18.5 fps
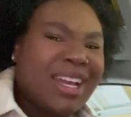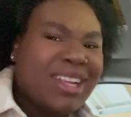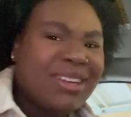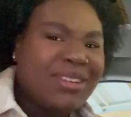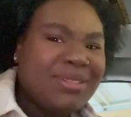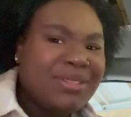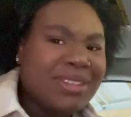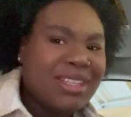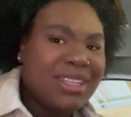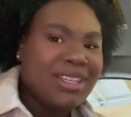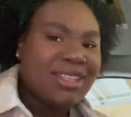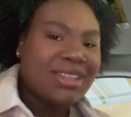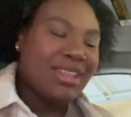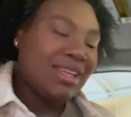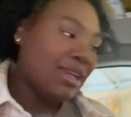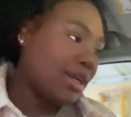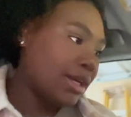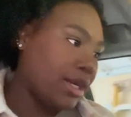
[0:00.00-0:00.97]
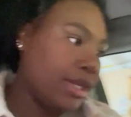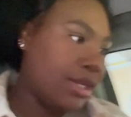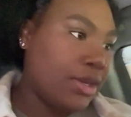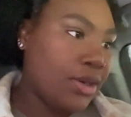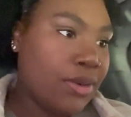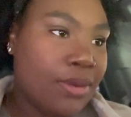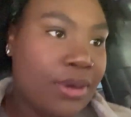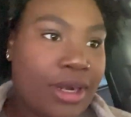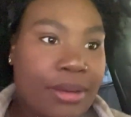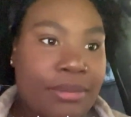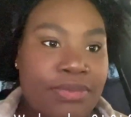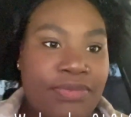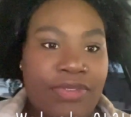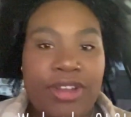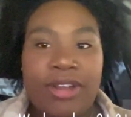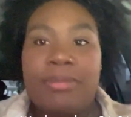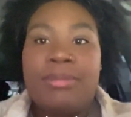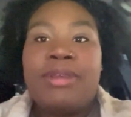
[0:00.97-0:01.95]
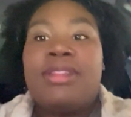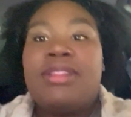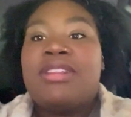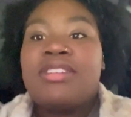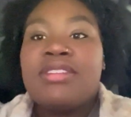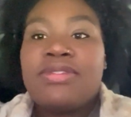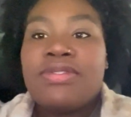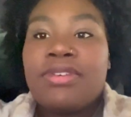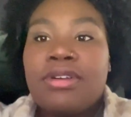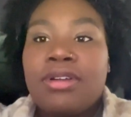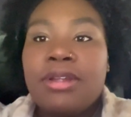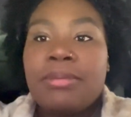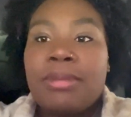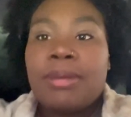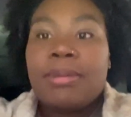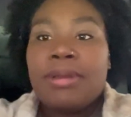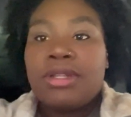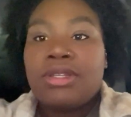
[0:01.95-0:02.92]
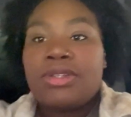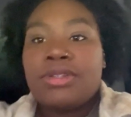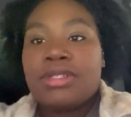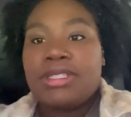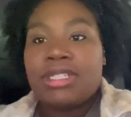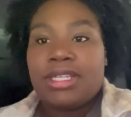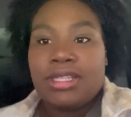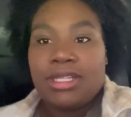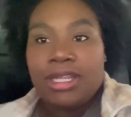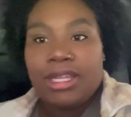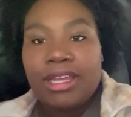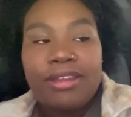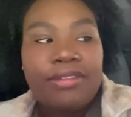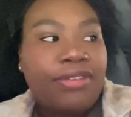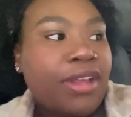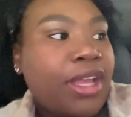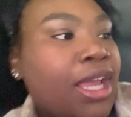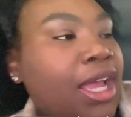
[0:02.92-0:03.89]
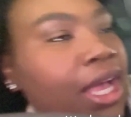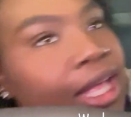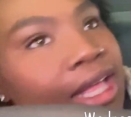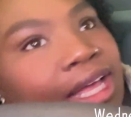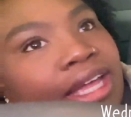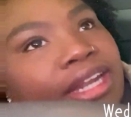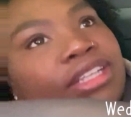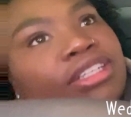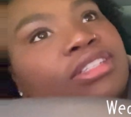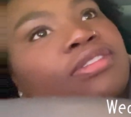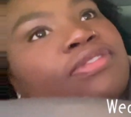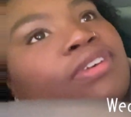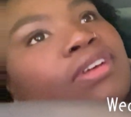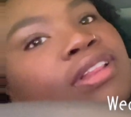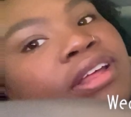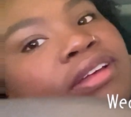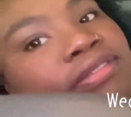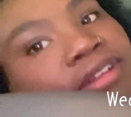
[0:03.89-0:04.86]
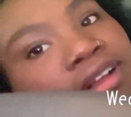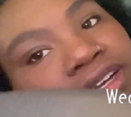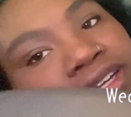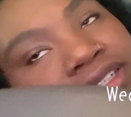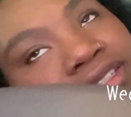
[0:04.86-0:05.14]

don't really think I know what I'm filming this for. Maybe I'll do a day in the life. Kind of just felt like vlogging